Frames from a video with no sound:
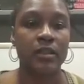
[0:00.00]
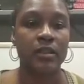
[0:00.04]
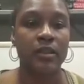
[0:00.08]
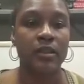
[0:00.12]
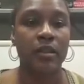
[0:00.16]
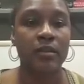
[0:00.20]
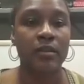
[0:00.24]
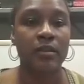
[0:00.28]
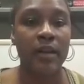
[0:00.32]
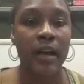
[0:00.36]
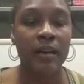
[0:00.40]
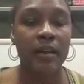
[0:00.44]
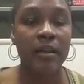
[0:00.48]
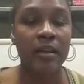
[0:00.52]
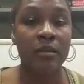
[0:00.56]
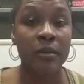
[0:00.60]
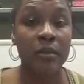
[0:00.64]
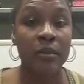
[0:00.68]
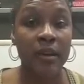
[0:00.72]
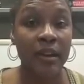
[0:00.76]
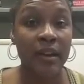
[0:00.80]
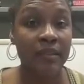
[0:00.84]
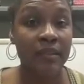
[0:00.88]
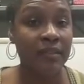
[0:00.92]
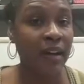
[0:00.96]
So now that
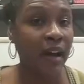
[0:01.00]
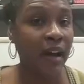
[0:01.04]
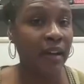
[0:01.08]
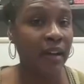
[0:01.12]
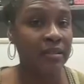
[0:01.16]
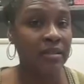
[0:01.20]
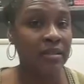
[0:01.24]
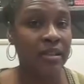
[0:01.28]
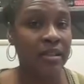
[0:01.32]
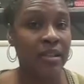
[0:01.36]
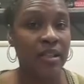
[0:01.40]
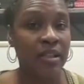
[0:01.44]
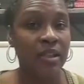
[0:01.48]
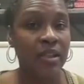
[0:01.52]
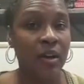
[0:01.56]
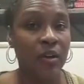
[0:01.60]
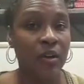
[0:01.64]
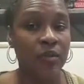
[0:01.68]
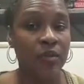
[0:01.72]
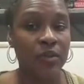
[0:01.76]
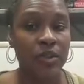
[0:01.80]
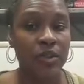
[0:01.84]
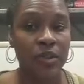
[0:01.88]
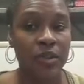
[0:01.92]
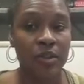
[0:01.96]
we have gotten C
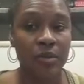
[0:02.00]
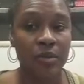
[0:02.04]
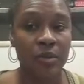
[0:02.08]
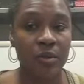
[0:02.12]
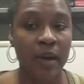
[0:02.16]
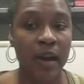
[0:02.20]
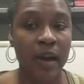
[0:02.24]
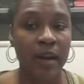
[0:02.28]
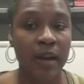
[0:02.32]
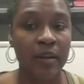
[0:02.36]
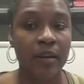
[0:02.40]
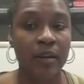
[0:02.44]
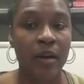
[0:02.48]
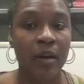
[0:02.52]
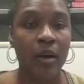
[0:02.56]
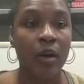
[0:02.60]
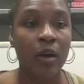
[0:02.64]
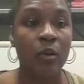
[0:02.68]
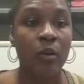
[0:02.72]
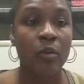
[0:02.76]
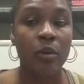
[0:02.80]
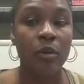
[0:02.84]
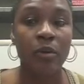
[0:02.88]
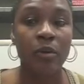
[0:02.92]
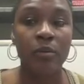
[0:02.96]
over to the right,
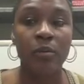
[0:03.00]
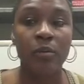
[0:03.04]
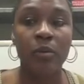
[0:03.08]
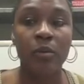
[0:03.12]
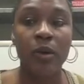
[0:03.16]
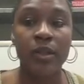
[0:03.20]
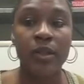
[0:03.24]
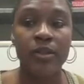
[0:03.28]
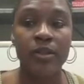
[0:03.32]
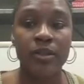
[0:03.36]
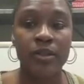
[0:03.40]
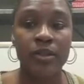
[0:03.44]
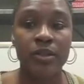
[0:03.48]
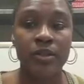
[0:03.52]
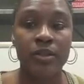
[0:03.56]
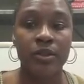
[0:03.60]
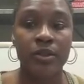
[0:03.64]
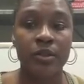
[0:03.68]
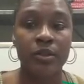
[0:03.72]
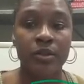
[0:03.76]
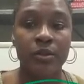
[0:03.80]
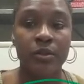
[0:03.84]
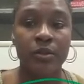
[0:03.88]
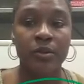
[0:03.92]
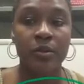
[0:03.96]
we want
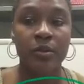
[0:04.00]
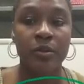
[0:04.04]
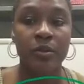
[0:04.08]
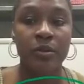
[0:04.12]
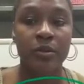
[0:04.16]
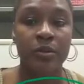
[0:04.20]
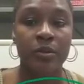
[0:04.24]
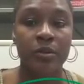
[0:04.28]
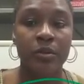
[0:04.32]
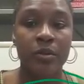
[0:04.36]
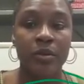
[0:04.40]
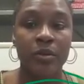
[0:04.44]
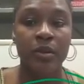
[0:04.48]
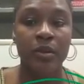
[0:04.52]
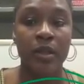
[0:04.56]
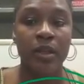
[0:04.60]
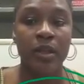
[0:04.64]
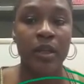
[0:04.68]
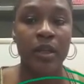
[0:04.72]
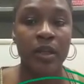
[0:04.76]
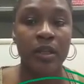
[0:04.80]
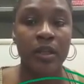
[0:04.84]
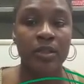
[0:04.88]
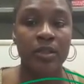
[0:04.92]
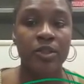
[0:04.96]
to
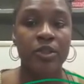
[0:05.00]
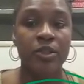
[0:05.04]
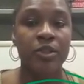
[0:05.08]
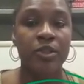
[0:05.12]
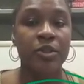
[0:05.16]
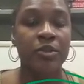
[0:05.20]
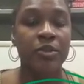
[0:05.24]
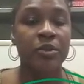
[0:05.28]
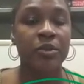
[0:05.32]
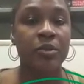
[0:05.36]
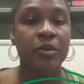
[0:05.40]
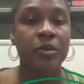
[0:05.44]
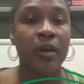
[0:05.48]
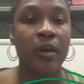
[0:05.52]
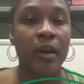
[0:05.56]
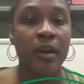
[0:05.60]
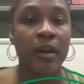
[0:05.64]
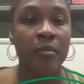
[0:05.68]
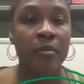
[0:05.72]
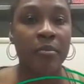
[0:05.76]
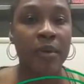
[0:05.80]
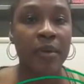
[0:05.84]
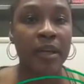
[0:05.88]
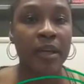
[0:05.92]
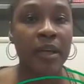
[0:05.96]
do
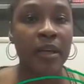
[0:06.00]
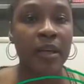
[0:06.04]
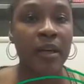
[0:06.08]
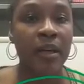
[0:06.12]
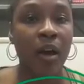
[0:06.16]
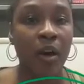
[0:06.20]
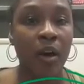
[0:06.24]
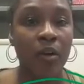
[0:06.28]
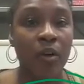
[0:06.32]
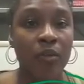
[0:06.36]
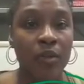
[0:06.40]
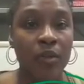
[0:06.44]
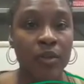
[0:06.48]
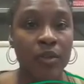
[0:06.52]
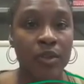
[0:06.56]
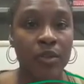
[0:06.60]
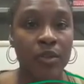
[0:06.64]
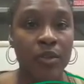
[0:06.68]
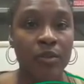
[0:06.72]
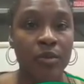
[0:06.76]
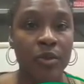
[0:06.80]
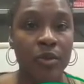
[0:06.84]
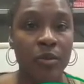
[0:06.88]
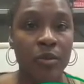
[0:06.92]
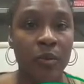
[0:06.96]
B over
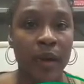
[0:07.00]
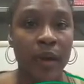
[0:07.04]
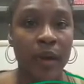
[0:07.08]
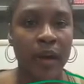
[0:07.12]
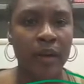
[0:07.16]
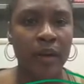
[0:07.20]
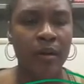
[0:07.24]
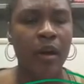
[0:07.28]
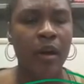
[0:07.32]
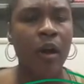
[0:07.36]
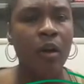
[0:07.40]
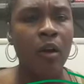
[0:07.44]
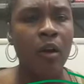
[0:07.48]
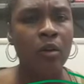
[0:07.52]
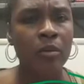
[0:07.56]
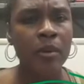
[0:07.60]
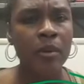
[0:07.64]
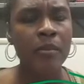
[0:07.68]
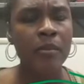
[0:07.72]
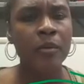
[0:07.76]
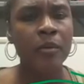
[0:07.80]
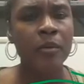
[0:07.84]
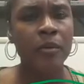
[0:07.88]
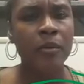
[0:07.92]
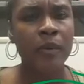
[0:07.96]
2 squared.
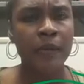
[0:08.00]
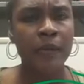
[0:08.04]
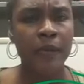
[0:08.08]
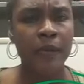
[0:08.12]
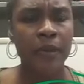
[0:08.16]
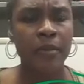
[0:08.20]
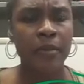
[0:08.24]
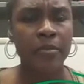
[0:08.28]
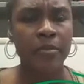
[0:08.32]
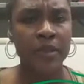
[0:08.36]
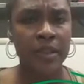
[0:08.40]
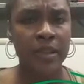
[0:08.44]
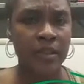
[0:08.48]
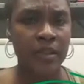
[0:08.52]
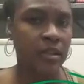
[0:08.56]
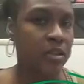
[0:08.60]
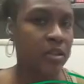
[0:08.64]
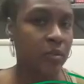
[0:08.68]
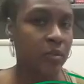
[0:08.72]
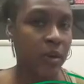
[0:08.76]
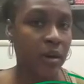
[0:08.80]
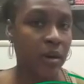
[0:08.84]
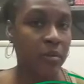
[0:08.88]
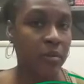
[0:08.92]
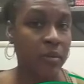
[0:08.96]
Remember when we were completing the
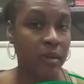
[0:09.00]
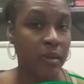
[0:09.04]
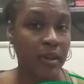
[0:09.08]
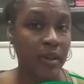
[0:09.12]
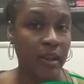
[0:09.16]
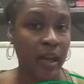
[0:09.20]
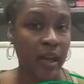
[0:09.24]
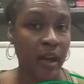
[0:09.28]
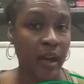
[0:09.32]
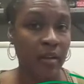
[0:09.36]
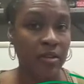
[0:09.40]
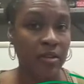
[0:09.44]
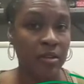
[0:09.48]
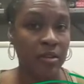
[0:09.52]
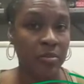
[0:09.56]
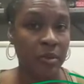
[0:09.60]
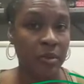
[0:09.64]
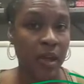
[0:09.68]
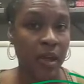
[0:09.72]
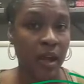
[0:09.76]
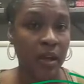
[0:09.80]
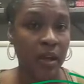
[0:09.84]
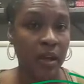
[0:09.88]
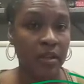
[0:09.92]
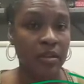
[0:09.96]
square with the algae
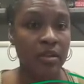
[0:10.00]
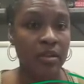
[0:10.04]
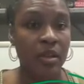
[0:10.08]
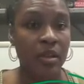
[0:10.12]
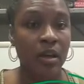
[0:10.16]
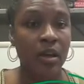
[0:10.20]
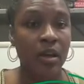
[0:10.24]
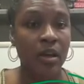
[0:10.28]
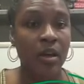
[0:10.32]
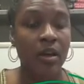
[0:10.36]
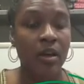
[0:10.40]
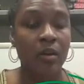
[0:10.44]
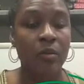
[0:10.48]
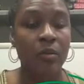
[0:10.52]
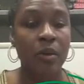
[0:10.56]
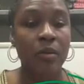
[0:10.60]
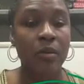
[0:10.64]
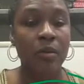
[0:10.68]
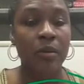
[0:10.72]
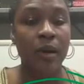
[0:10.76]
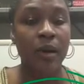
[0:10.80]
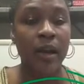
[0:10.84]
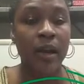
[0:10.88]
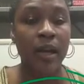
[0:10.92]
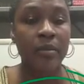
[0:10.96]
blocks, we
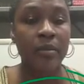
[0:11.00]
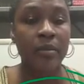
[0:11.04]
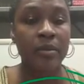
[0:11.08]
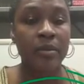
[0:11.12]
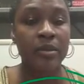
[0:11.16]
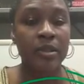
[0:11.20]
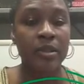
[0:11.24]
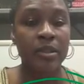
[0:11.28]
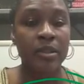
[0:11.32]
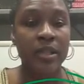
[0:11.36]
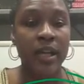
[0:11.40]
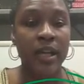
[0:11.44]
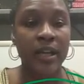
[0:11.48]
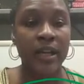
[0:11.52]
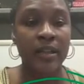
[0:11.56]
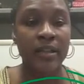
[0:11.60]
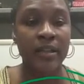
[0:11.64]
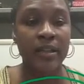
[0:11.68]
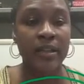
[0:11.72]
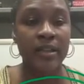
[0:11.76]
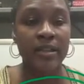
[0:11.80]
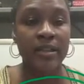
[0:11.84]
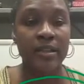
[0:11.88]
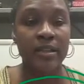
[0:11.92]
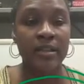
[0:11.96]
were able to take
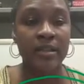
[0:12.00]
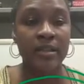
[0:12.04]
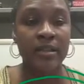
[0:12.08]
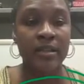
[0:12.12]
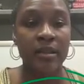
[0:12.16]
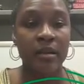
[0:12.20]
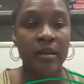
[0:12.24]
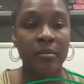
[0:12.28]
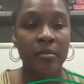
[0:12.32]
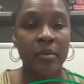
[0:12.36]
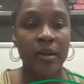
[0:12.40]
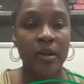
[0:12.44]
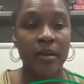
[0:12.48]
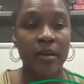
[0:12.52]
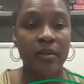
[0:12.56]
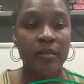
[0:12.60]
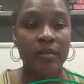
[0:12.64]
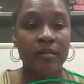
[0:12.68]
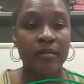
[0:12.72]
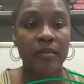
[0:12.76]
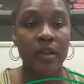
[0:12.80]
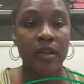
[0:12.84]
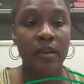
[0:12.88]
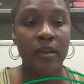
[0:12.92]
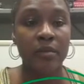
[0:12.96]
this number
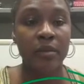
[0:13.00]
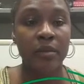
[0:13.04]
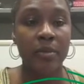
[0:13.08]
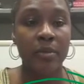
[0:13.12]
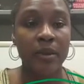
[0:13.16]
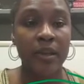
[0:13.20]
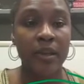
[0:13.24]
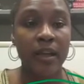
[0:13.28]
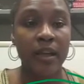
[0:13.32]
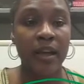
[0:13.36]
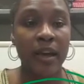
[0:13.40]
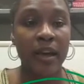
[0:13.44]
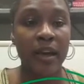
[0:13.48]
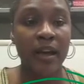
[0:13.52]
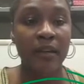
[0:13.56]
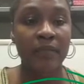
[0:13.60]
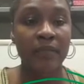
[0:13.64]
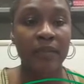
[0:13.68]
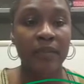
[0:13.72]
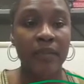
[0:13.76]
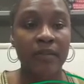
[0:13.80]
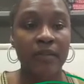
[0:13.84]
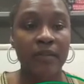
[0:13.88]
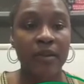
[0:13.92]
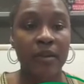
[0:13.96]
and we put half
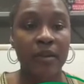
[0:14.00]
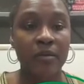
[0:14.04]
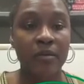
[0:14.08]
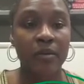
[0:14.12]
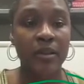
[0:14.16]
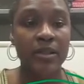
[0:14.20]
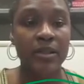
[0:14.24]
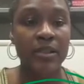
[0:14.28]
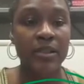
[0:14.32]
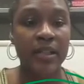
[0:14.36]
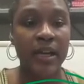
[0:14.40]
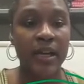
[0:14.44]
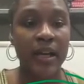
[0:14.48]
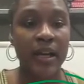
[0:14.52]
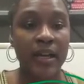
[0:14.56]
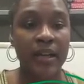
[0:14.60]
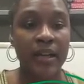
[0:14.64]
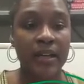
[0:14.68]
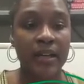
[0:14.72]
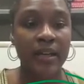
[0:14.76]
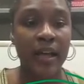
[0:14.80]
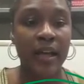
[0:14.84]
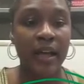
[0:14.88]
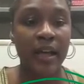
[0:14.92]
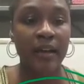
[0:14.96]
of it on one side
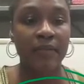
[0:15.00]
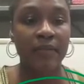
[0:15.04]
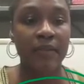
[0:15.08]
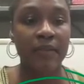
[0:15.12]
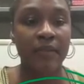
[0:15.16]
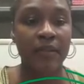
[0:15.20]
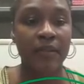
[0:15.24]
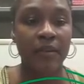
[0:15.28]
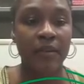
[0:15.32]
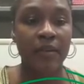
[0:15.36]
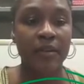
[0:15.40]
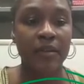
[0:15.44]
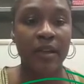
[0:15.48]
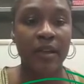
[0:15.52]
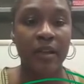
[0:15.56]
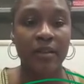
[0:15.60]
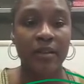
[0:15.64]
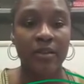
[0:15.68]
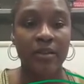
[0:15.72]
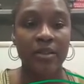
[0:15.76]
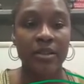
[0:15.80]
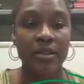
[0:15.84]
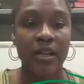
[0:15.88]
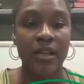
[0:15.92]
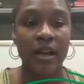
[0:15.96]
and half of it on the
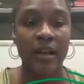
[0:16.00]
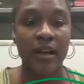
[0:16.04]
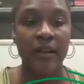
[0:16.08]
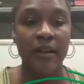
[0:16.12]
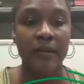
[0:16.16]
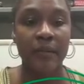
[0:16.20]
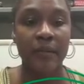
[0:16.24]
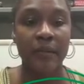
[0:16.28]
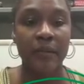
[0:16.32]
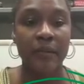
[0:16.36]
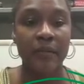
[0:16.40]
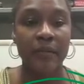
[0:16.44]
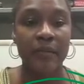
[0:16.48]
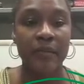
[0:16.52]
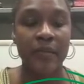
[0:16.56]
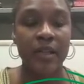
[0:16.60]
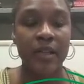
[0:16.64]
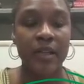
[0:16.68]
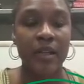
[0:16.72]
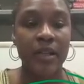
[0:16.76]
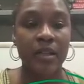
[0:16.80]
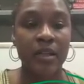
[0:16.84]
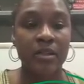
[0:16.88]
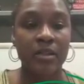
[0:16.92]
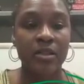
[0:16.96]
other side.
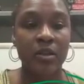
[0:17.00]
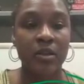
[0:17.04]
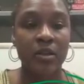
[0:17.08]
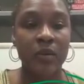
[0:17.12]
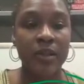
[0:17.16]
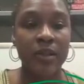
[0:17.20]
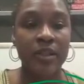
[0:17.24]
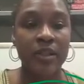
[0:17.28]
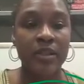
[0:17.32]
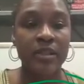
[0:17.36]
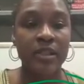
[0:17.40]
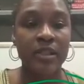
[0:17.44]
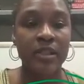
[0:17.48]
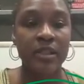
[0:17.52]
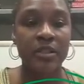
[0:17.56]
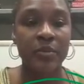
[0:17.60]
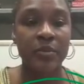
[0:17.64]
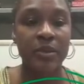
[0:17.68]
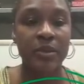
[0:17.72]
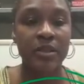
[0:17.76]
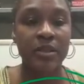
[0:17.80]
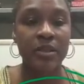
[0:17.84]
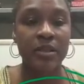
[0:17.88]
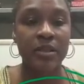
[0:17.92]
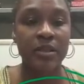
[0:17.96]
So in a sense, we
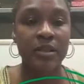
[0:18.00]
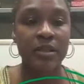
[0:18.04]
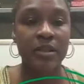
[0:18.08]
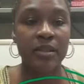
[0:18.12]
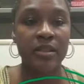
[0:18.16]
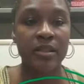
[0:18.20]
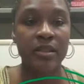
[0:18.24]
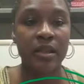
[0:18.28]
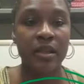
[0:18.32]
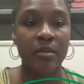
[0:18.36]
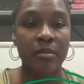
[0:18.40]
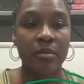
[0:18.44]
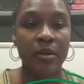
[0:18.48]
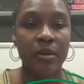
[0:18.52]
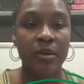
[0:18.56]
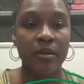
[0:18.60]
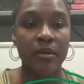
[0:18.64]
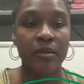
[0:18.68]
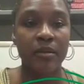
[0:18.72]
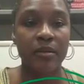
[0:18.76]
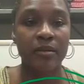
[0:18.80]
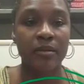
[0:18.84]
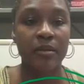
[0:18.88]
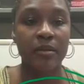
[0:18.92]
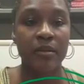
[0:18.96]
took this
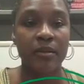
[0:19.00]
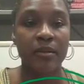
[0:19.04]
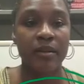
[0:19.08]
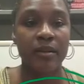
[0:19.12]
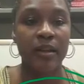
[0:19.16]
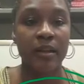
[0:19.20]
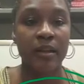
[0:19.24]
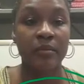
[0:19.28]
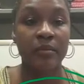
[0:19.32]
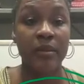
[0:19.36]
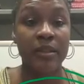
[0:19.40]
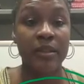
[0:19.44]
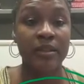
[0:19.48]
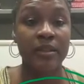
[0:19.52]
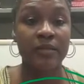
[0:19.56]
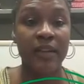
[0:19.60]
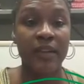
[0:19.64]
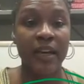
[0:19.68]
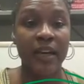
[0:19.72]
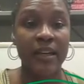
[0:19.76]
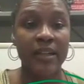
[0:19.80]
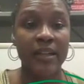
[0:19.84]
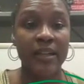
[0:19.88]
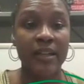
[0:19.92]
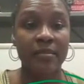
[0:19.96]
number and we
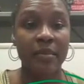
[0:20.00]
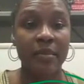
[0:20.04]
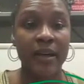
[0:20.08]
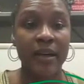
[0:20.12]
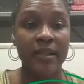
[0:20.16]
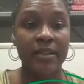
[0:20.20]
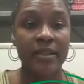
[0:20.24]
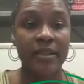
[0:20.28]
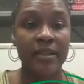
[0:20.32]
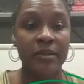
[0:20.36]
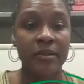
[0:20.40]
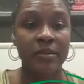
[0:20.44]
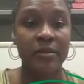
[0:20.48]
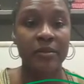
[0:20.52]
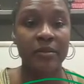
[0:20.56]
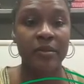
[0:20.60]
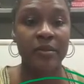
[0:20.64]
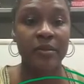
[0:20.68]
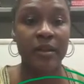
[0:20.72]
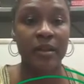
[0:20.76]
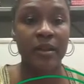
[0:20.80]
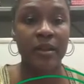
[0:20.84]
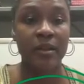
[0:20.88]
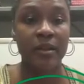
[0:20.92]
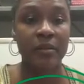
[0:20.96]
divided it by 2.
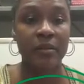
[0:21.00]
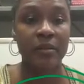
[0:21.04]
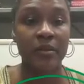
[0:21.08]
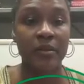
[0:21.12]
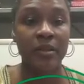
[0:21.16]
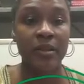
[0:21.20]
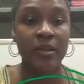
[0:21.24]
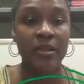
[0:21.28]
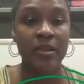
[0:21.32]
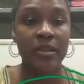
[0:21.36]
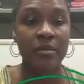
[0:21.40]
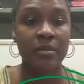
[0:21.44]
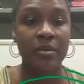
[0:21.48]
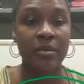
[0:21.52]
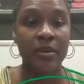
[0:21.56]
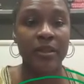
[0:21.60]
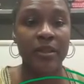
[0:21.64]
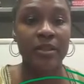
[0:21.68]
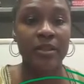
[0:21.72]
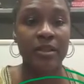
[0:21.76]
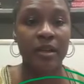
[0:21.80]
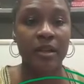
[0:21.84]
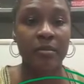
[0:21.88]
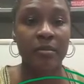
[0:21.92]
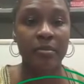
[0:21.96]
Well, this number
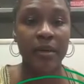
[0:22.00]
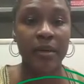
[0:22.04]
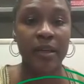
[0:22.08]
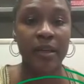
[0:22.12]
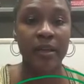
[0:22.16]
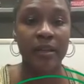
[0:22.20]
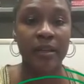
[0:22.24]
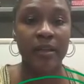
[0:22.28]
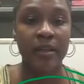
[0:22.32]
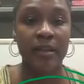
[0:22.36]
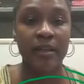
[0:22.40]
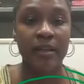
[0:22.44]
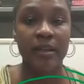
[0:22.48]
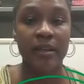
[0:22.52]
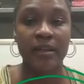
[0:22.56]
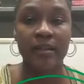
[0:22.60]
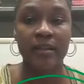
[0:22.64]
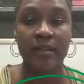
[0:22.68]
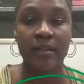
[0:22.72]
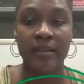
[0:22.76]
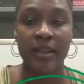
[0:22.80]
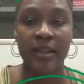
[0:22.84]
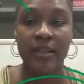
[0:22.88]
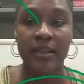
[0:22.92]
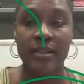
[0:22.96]
is our B.
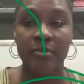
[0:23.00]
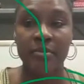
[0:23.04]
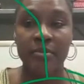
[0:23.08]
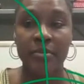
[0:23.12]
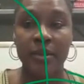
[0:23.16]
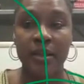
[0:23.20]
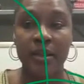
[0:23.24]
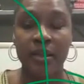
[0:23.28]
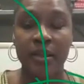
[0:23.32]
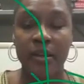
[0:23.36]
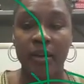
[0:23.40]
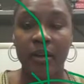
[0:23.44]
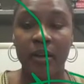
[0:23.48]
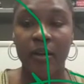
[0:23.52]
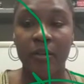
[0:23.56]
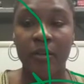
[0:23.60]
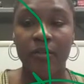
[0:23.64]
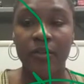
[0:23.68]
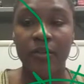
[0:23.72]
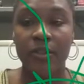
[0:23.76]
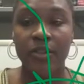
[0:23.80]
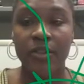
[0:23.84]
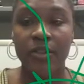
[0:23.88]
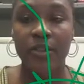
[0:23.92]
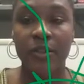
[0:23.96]
That's B
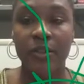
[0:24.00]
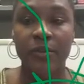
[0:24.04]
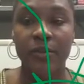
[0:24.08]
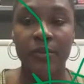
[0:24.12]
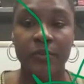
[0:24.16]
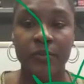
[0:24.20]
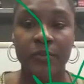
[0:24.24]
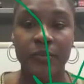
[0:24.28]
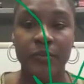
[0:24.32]
over 2.